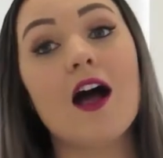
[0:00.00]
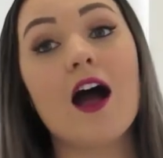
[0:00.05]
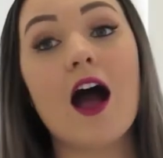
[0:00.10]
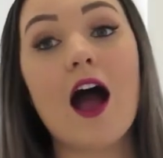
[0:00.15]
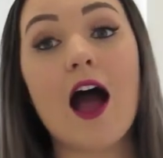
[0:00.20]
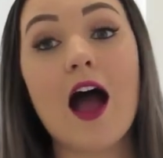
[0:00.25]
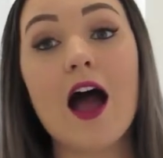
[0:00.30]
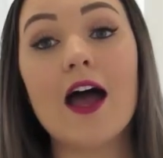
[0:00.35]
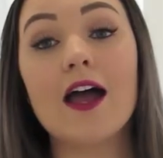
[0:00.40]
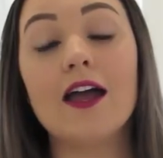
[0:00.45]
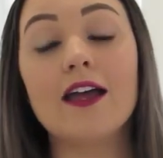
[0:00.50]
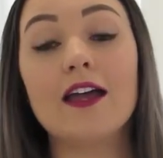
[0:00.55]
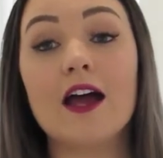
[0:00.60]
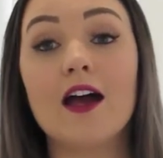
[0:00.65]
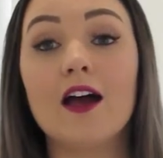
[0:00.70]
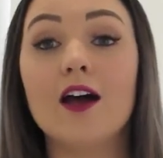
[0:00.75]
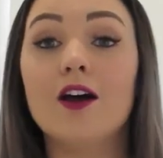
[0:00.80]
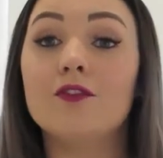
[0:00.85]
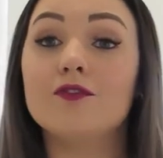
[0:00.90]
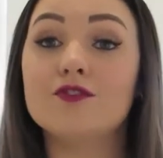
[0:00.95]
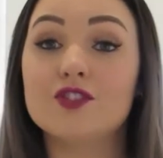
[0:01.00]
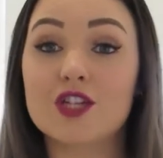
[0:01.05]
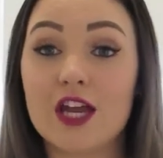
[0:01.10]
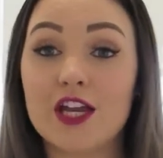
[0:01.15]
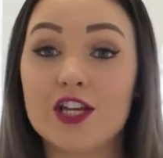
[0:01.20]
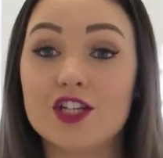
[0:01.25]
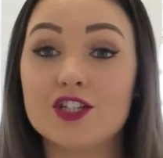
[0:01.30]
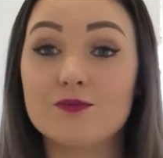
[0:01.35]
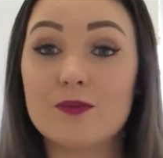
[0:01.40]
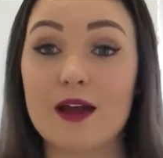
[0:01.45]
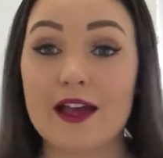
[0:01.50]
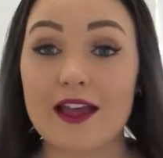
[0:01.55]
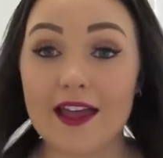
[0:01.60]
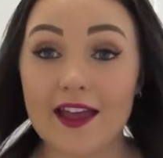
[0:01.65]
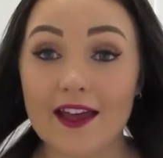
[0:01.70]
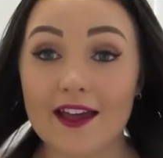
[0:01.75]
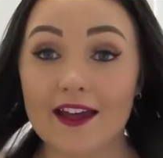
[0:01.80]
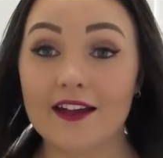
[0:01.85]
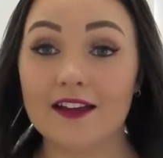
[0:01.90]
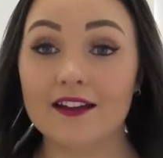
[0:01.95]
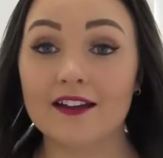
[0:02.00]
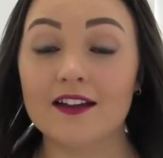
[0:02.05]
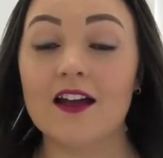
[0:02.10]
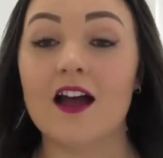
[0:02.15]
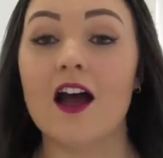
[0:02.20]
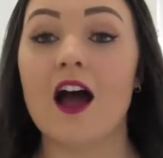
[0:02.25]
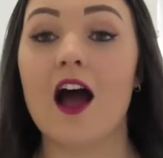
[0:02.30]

I have changed my hair